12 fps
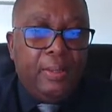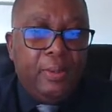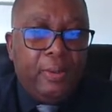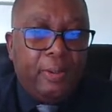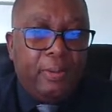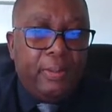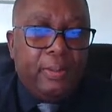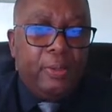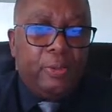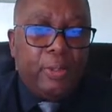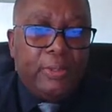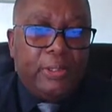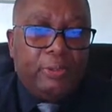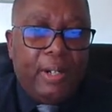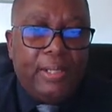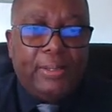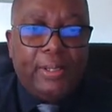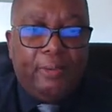A neutron
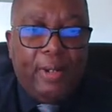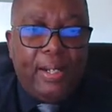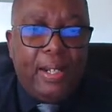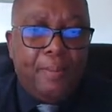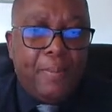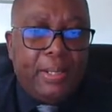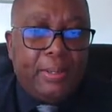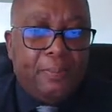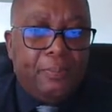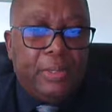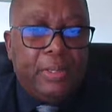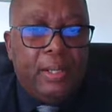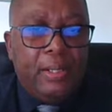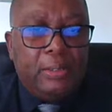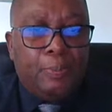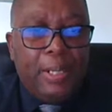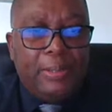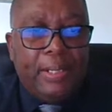strikes a uranium atom,
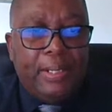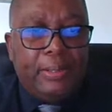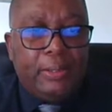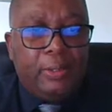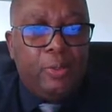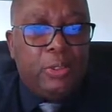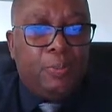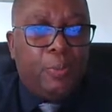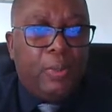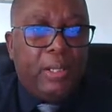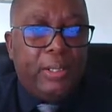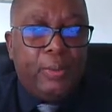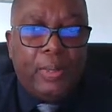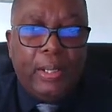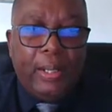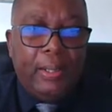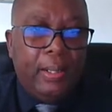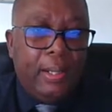splits it into two smaller
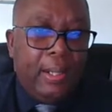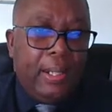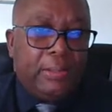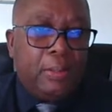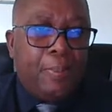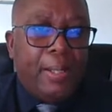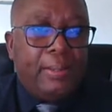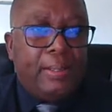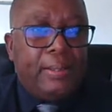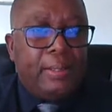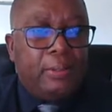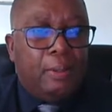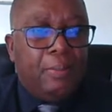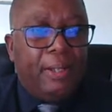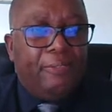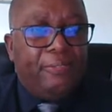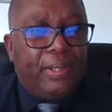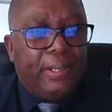nuclei, as depicted in the top
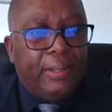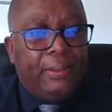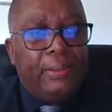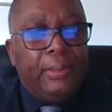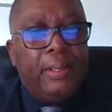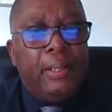left there,